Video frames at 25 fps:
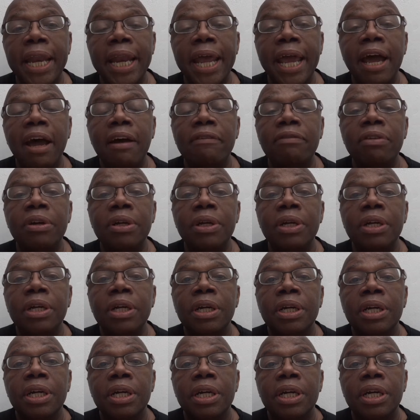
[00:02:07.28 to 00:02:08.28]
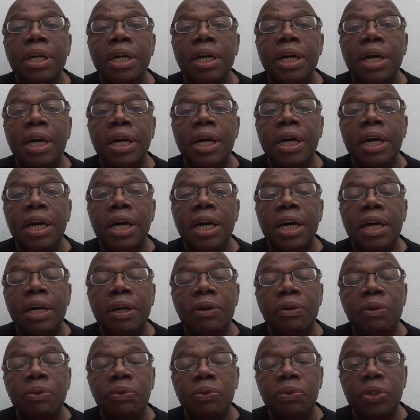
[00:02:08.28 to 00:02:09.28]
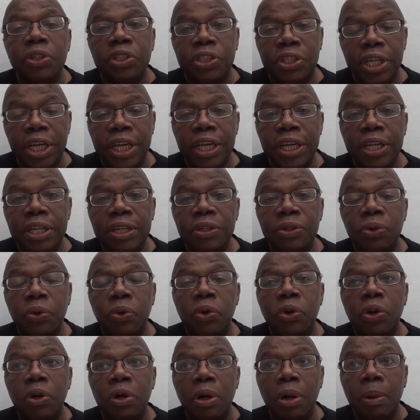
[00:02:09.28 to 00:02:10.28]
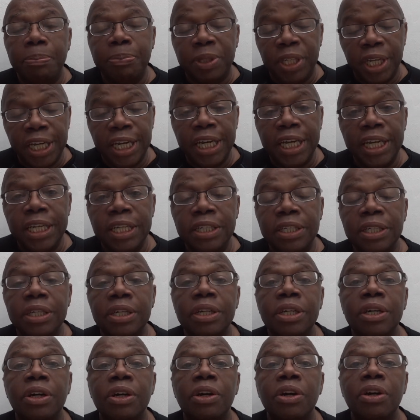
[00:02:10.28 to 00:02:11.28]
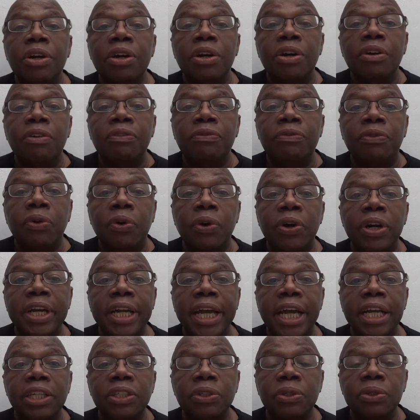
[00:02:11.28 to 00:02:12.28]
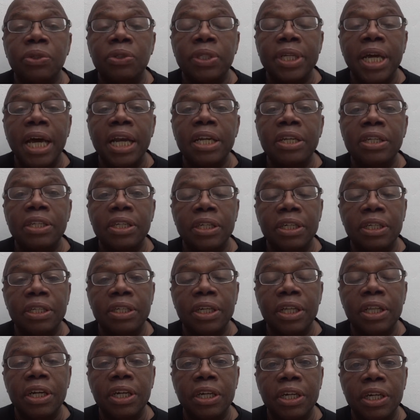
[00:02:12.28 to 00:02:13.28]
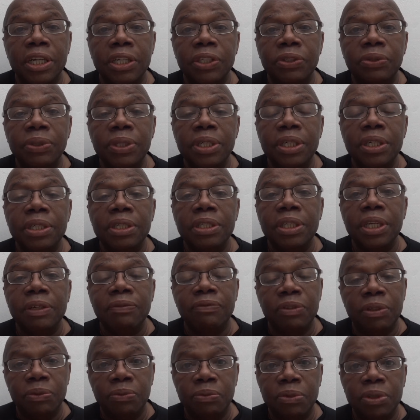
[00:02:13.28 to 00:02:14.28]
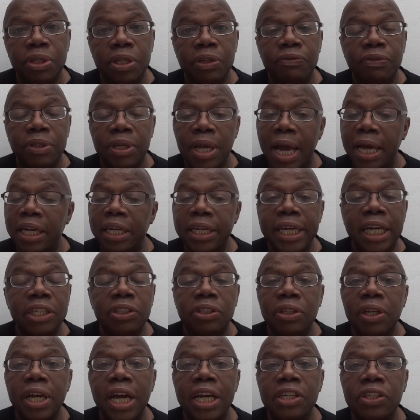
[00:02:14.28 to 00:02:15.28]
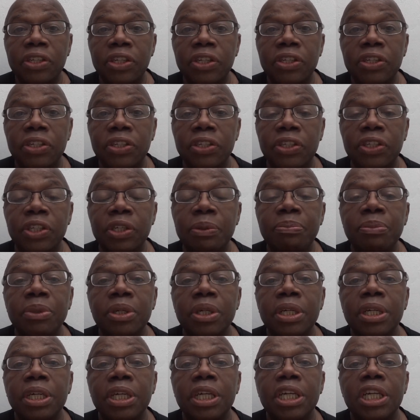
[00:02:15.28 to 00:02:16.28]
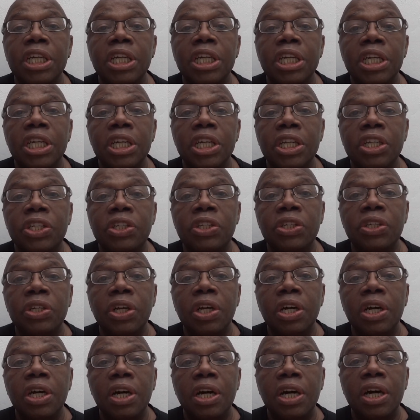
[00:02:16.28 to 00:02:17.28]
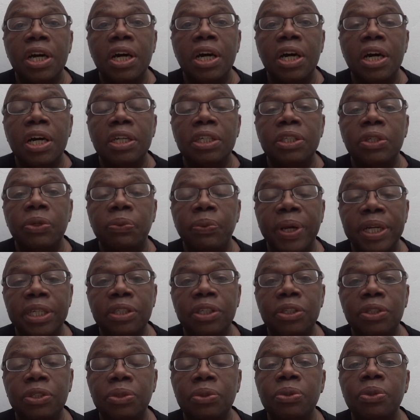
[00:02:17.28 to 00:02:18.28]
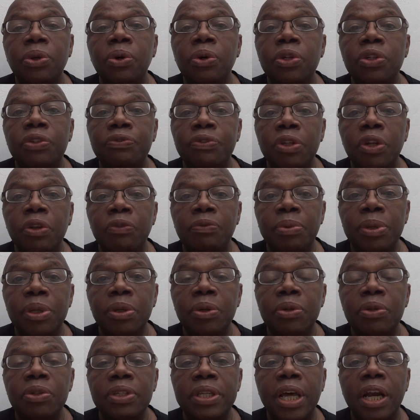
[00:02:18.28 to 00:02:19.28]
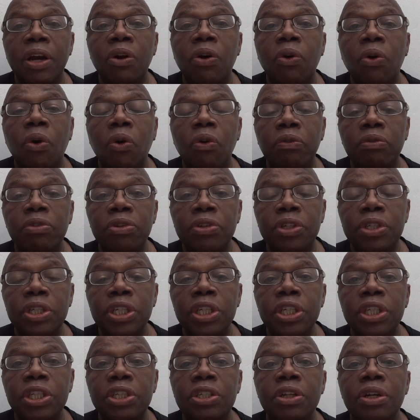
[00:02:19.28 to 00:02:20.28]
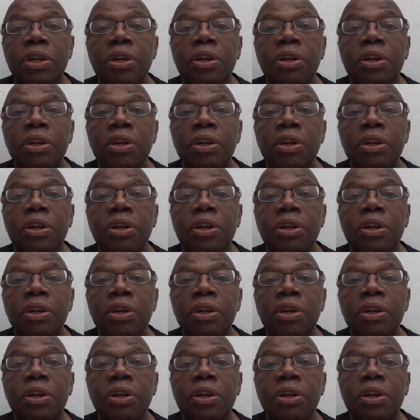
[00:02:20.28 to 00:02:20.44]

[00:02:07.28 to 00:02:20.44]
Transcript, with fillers: have uh, retained or obtained foreign national status in another country. They've, they've got naturalized citizenship. It's uh, directed to those Filipinos that are overseas,